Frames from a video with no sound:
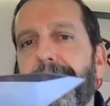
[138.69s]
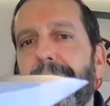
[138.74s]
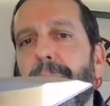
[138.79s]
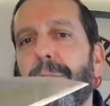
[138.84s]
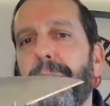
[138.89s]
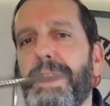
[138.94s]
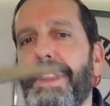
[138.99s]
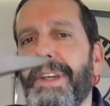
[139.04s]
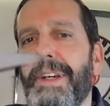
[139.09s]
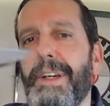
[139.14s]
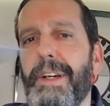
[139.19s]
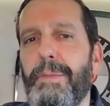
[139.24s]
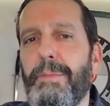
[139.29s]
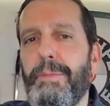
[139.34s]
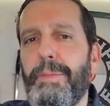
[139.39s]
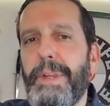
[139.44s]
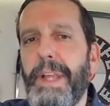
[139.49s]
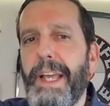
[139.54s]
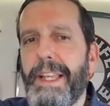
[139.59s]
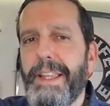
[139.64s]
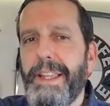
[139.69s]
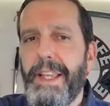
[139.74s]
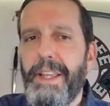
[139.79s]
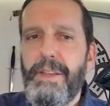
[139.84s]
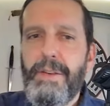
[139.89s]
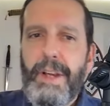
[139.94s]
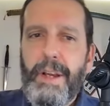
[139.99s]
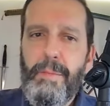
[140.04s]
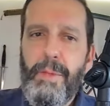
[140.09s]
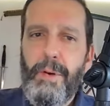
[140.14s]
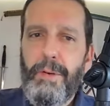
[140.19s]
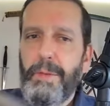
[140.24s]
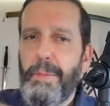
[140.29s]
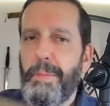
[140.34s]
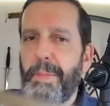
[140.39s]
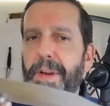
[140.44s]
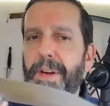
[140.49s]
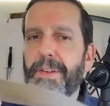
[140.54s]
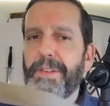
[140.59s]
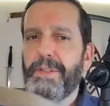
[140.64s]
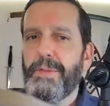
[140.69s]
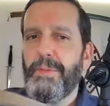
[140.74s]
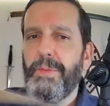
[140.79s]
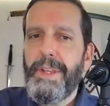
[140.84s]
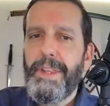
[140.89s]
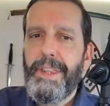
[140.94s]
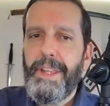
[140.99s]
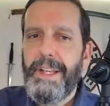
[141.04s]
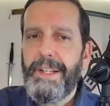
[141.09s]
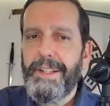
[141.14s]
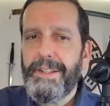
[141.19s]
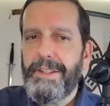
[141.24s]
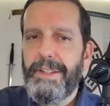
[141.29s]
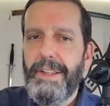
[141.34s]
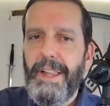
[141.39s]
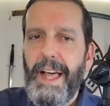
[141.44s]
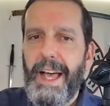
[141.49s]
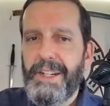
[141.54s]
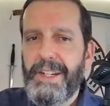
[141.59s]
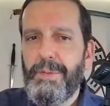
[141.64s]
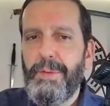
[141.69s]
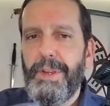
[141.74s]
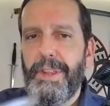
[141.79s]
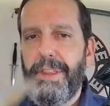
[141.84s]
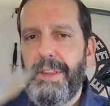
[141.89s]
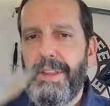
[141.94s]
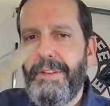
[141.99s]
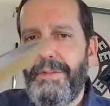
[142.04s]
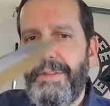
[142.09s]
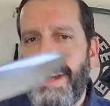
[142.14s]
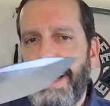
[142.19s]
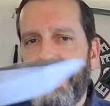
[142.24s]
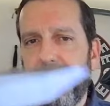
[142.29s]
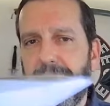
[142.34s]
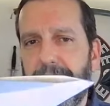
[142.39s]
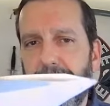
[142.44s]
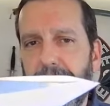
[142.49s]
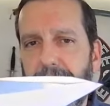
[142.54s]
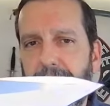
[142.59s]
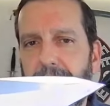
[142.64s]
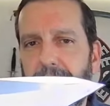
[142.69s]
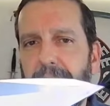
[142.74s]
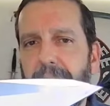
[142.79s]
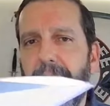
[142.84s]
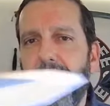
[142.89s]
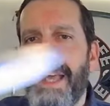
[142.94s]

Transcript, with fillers: with a blade that you can both pierce with and slash with effectively